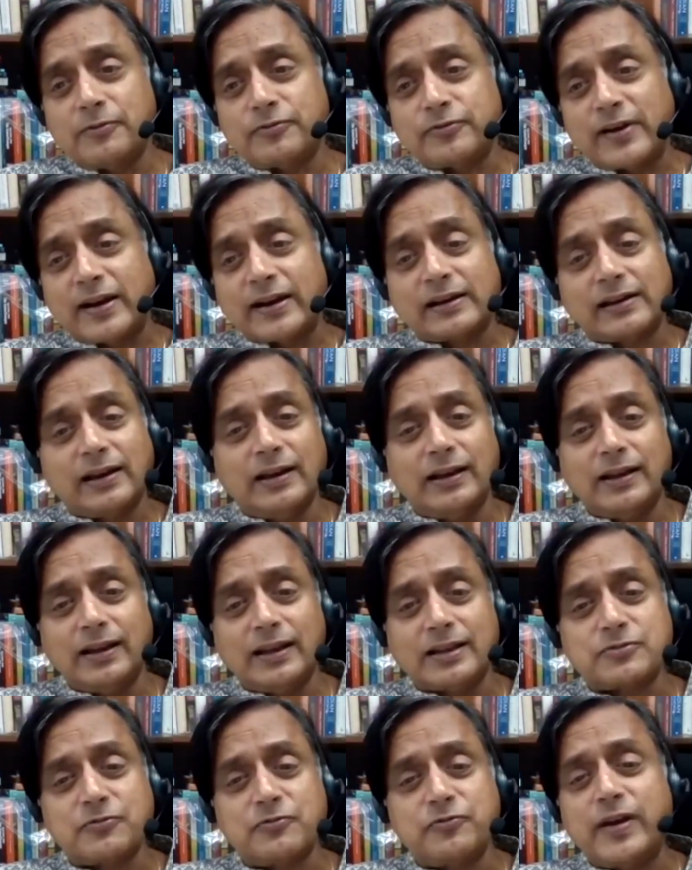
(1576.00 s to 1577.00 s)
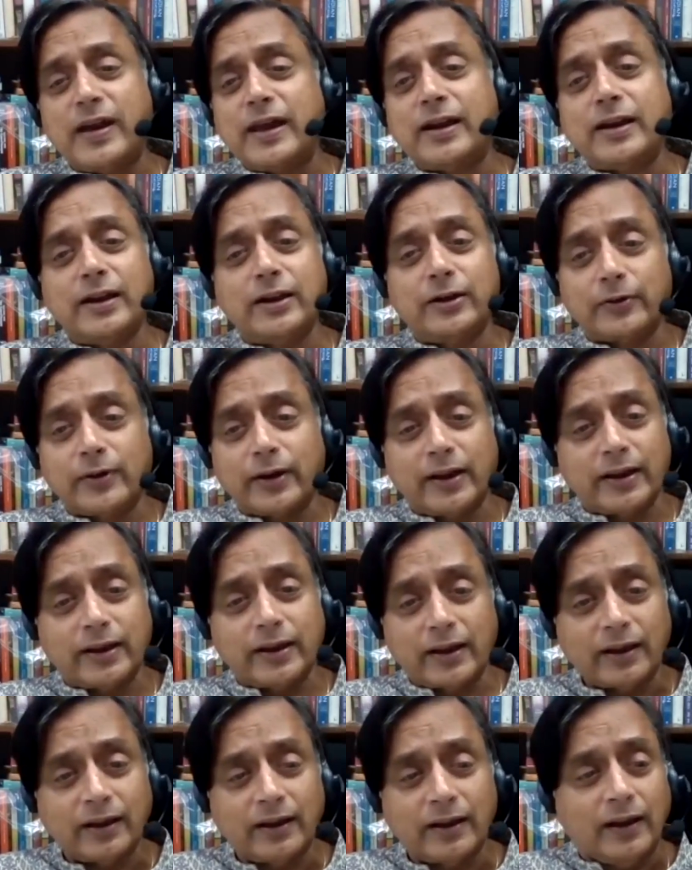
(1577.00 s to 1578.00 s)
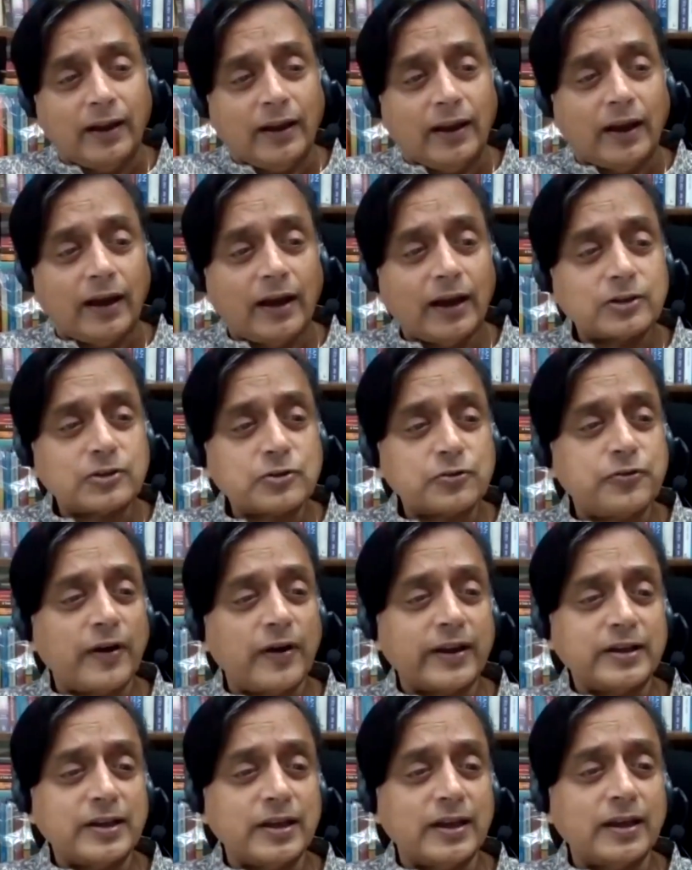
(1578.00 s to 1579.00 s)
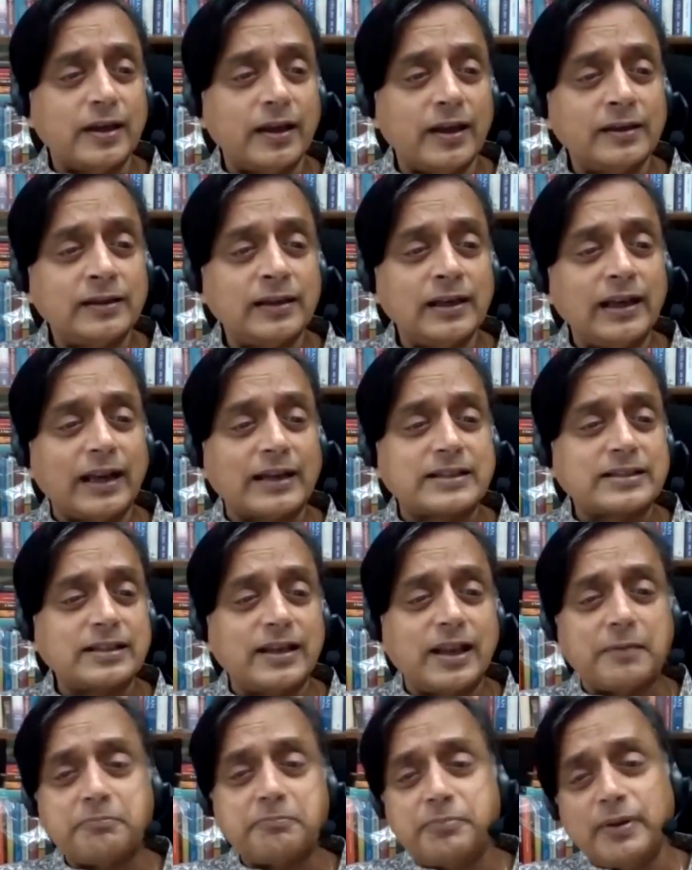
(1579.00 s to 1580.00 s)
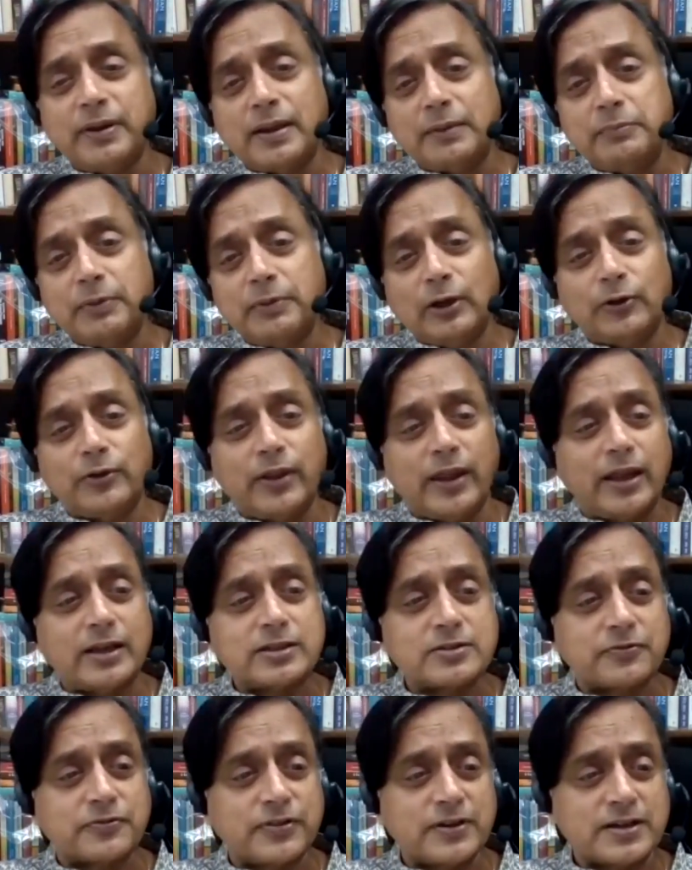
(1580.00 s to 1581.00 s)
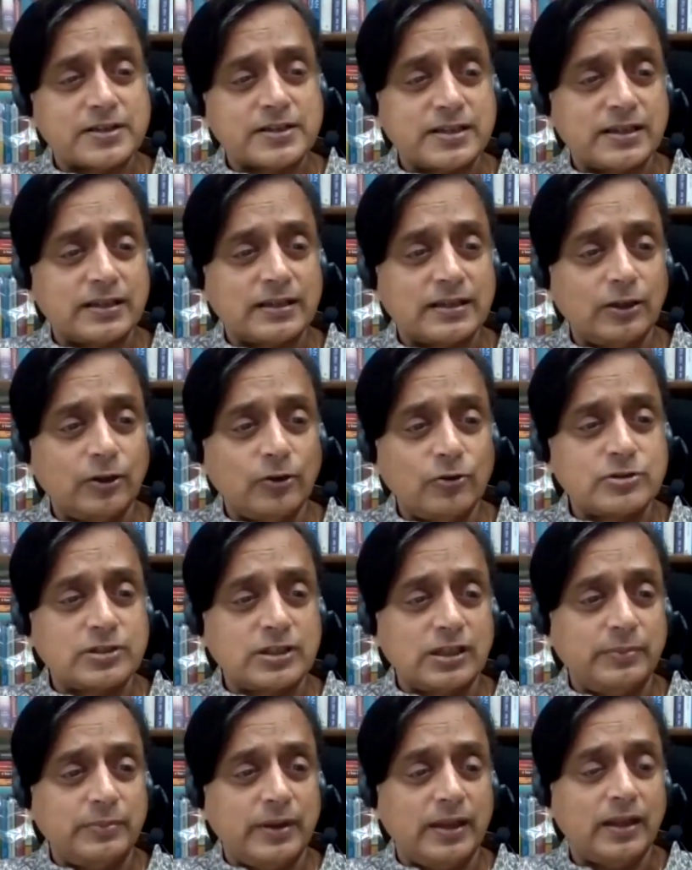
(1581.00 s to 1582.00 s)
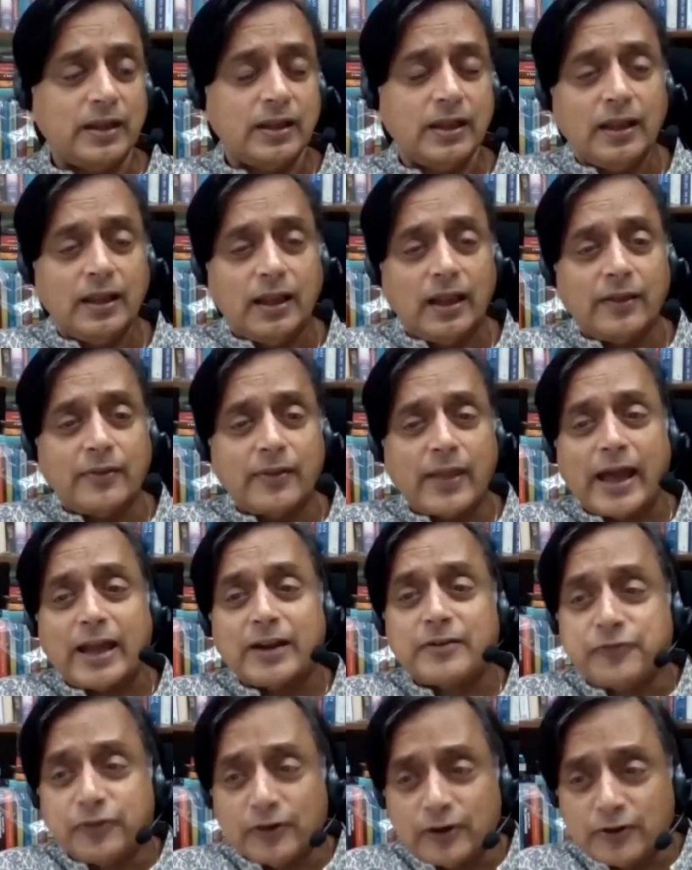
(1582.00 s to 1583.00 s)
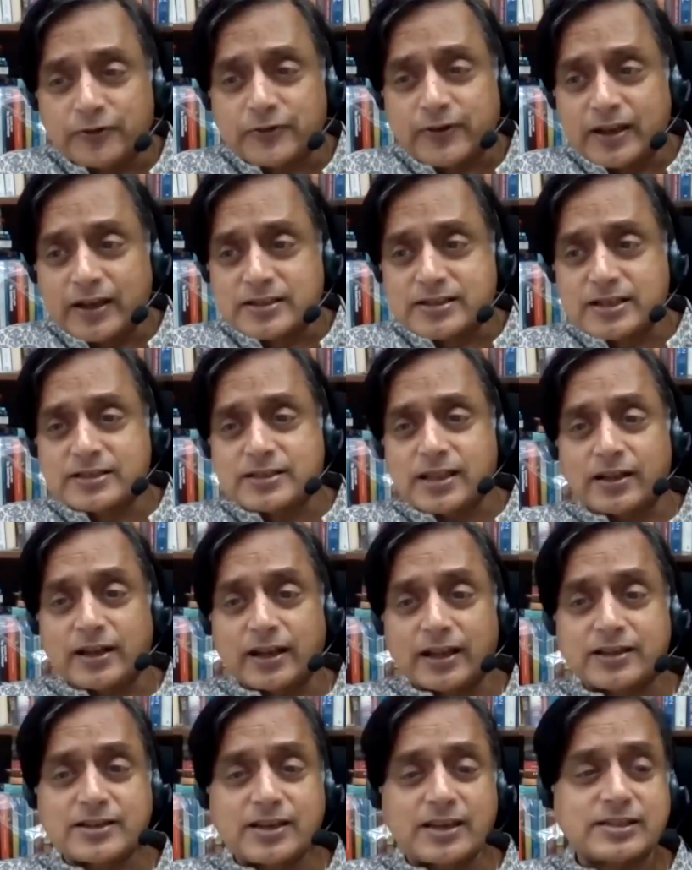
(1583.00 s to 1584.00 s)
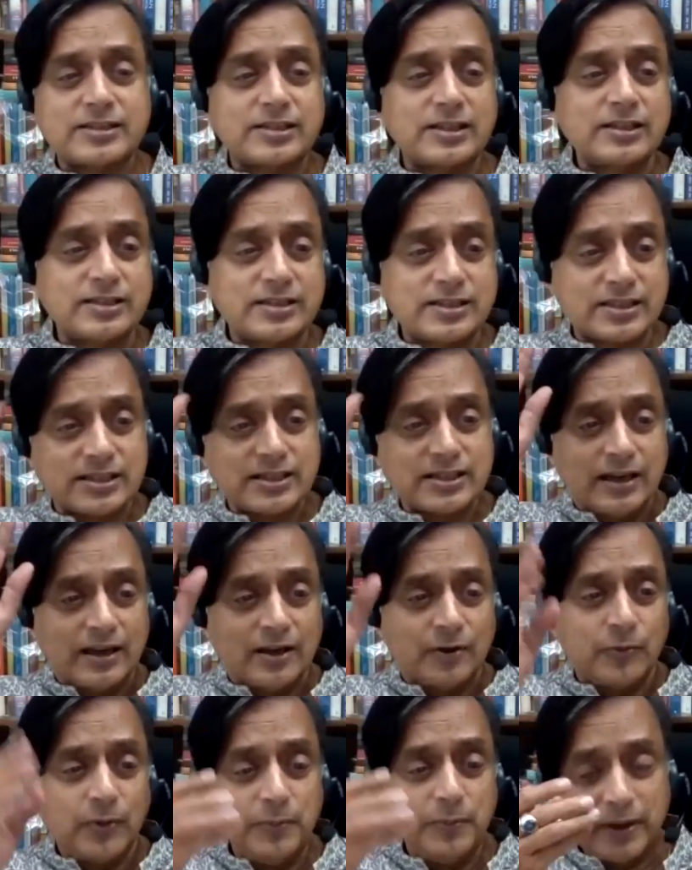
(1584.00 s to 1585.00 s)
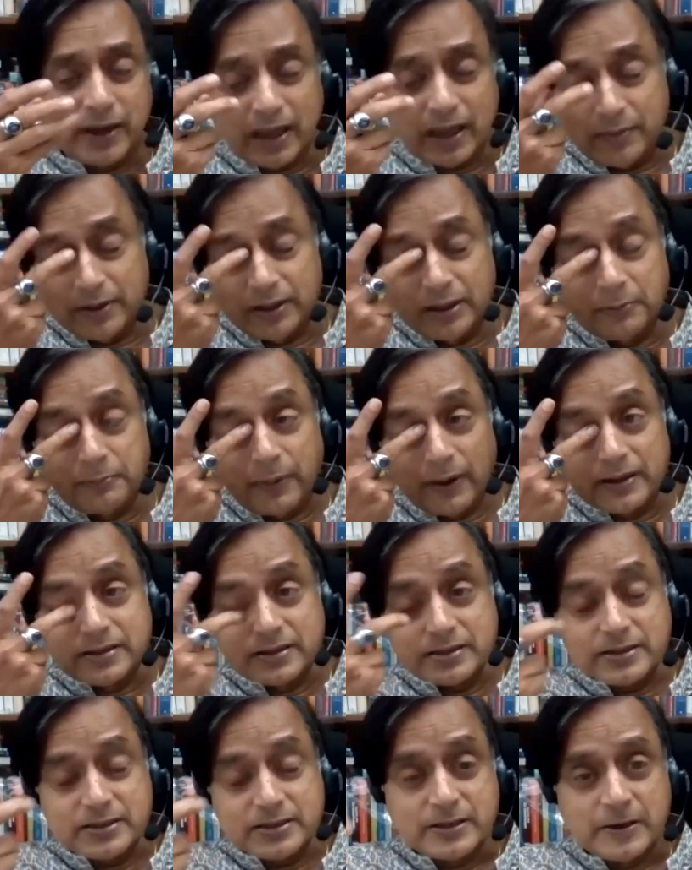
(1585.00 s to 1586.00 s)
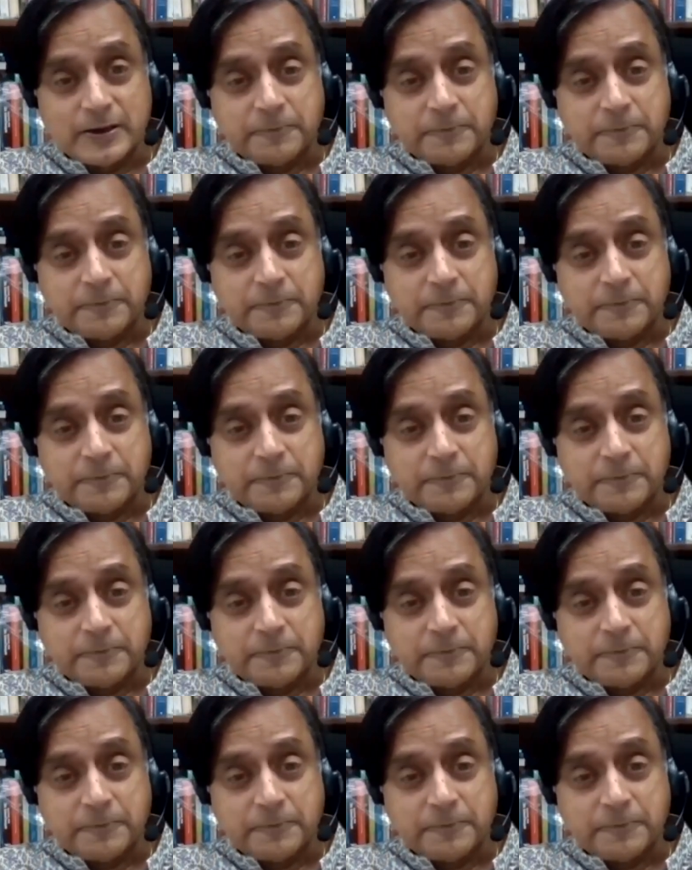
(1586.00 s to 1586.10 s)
frankly, it's very rare to find an elected MP below the age of 30. It will usually be a handful of cases that exist since we became independent.